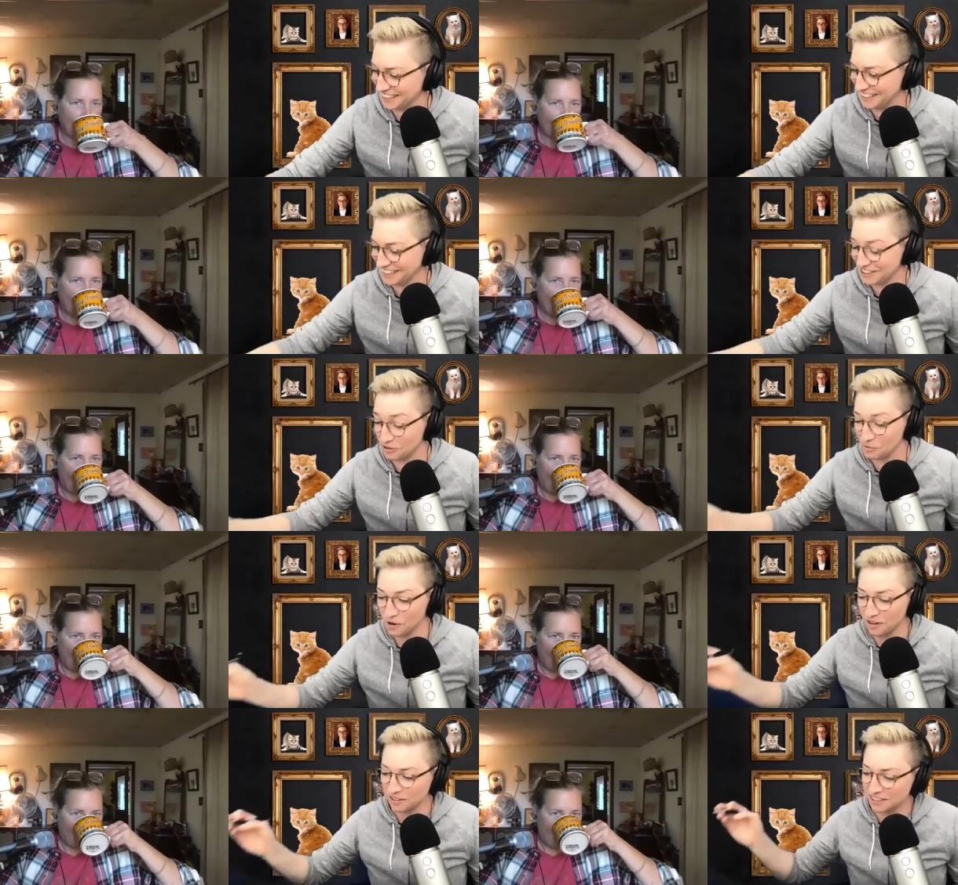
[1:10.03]
Speaker 1: The
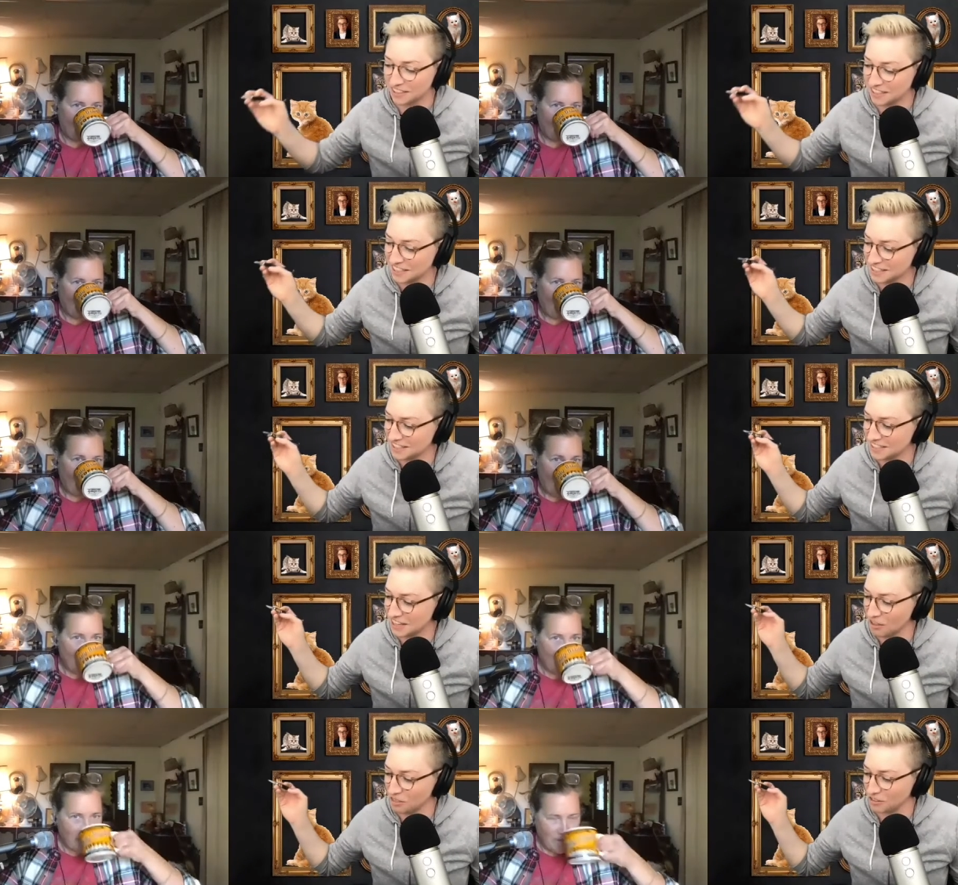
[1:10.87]
word is
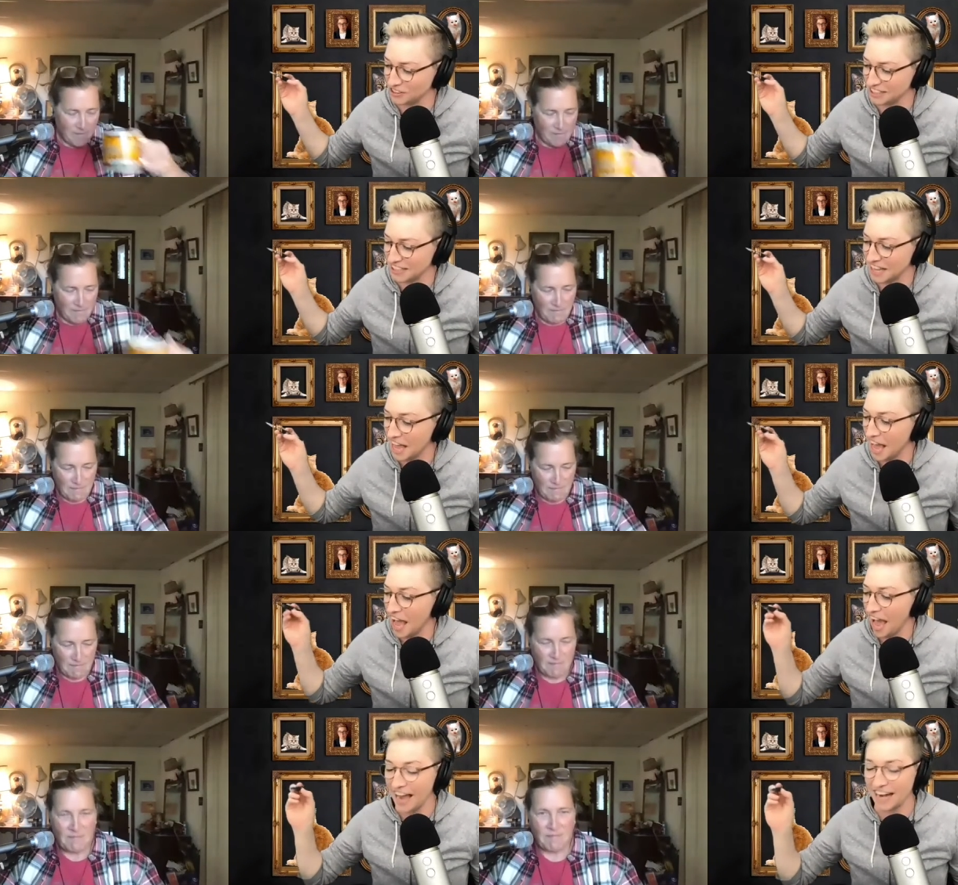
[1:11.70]
stealthily.
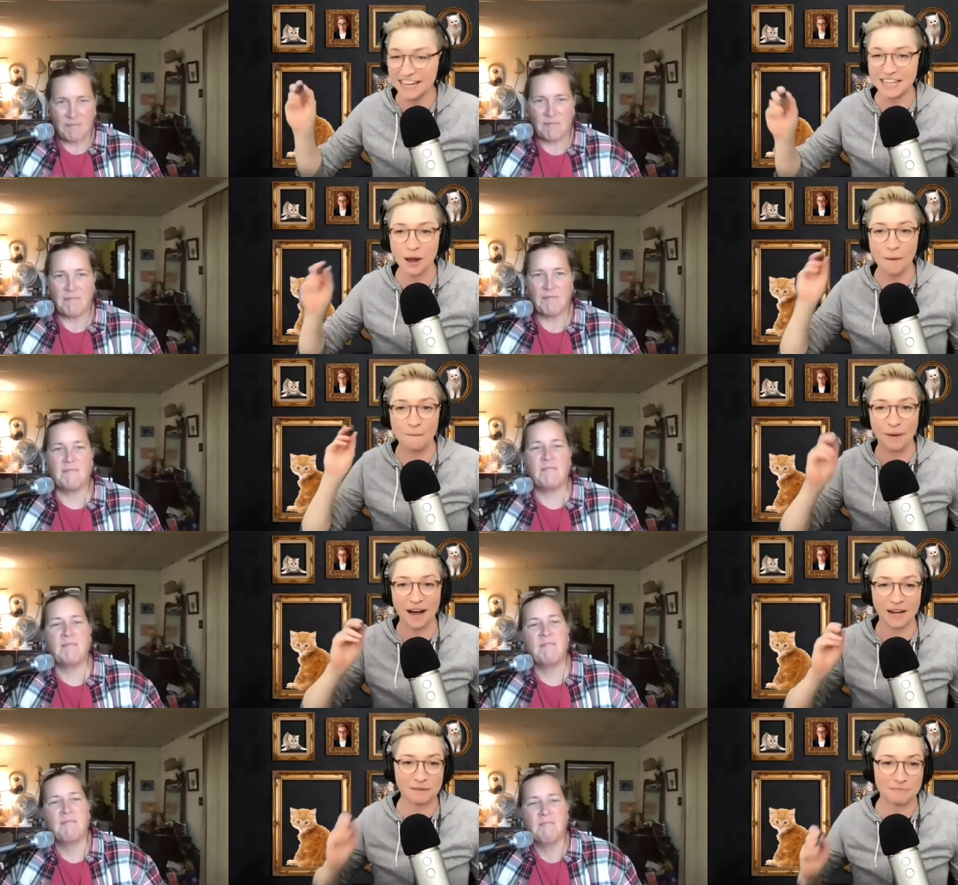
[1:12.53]
I need a
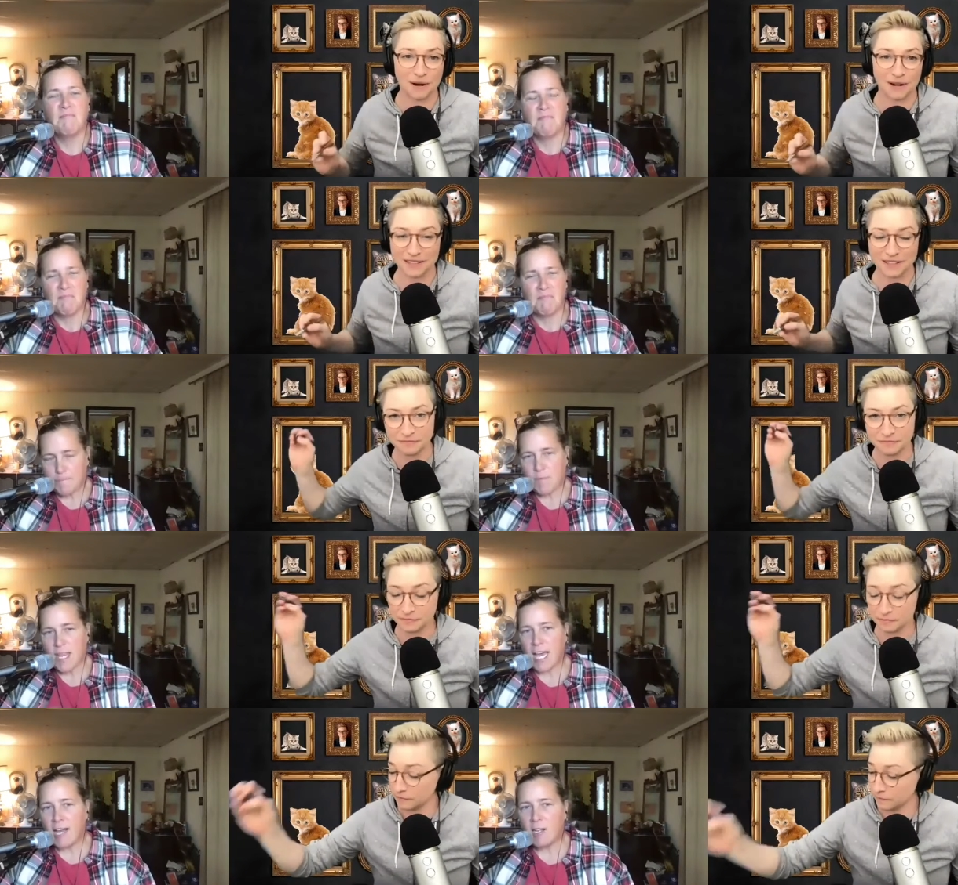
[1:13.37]
body part.
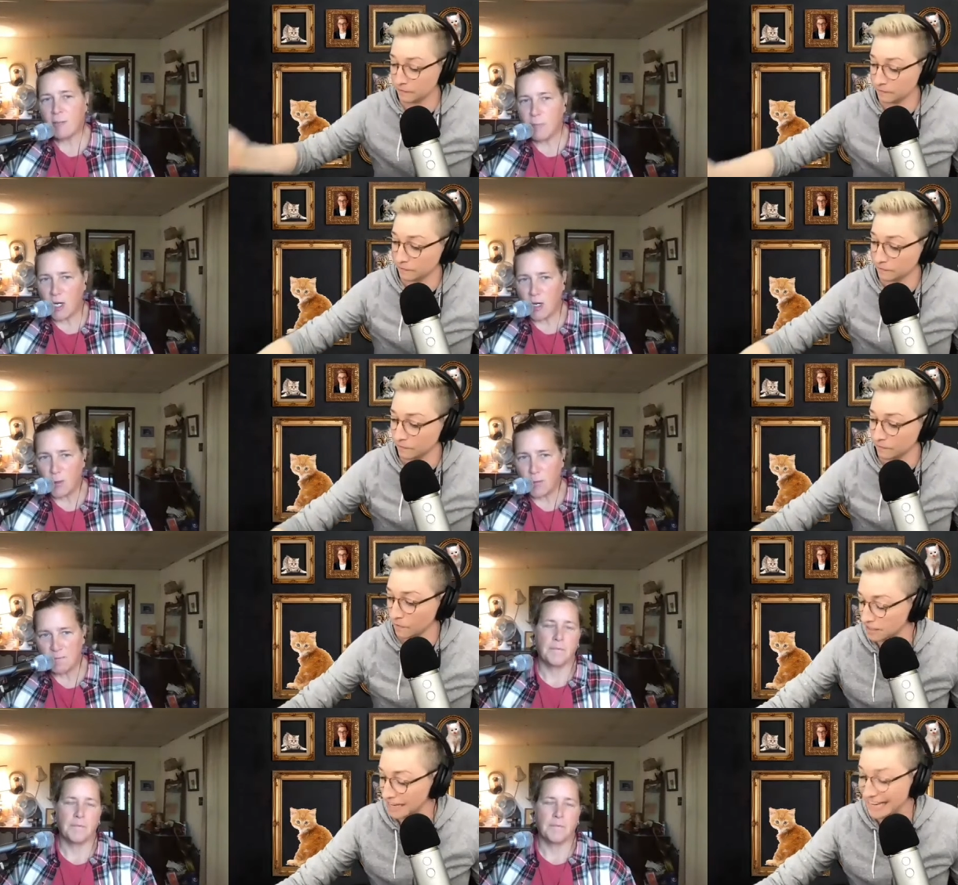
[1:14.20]
Elbow.
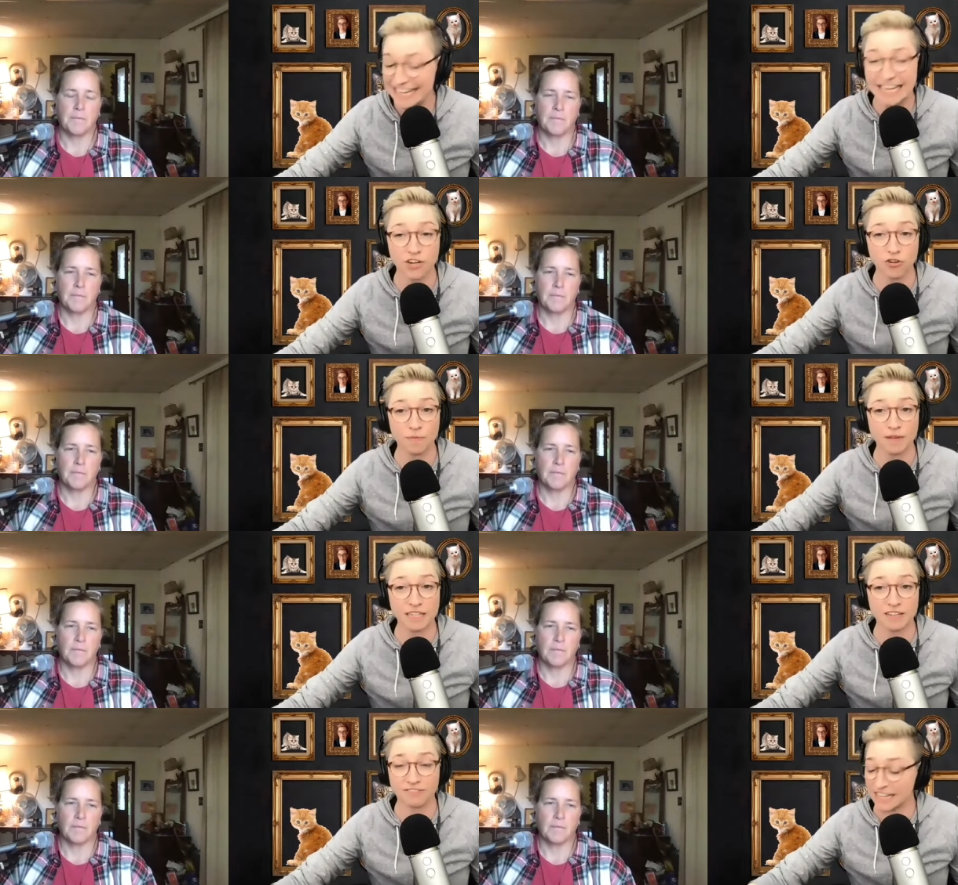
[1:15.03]
An
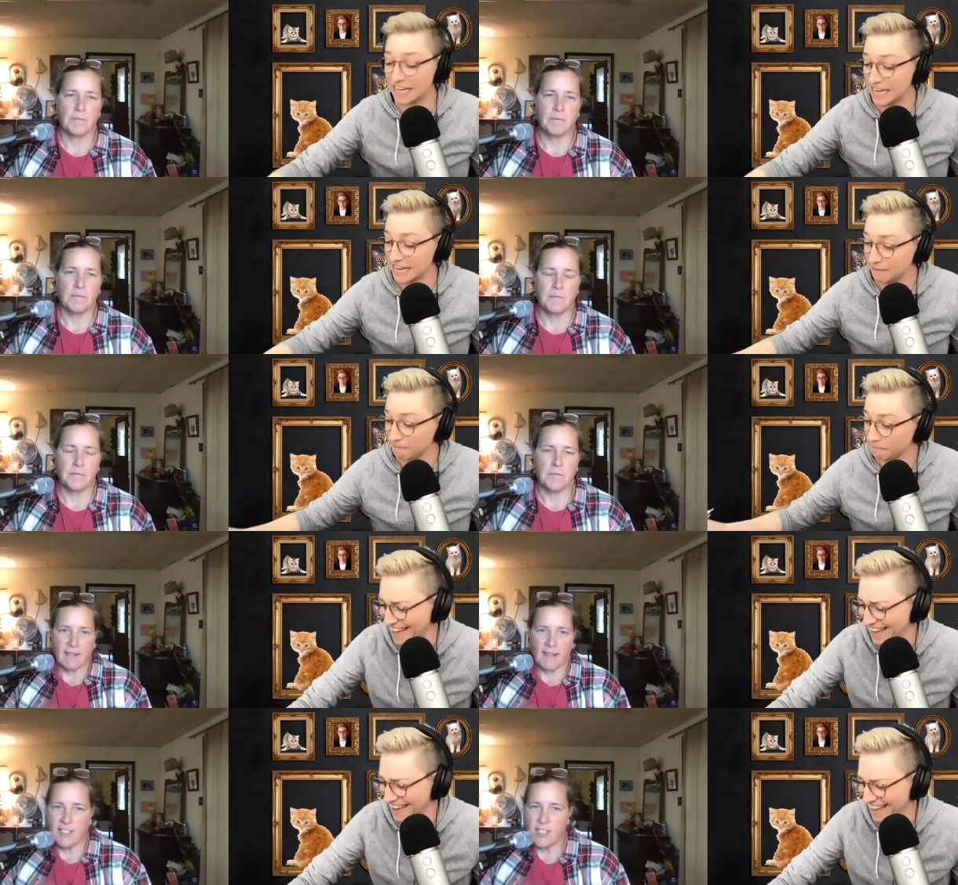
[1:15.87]
increment of time.
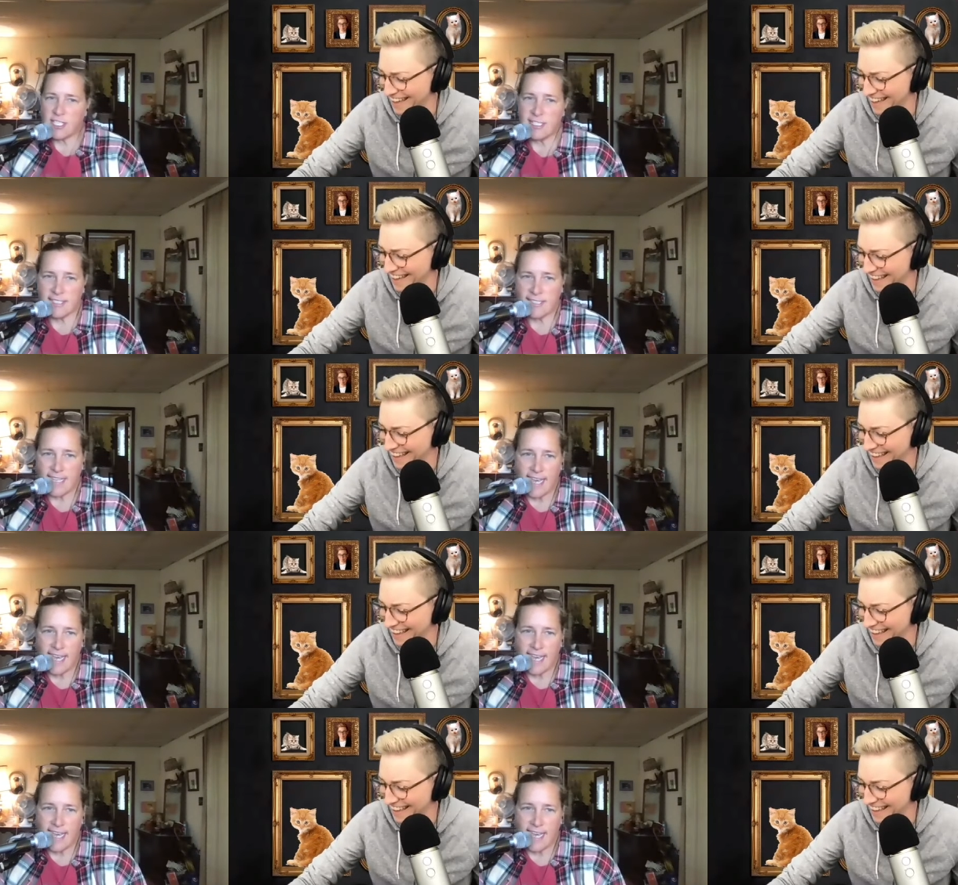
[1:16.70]
Just a sec.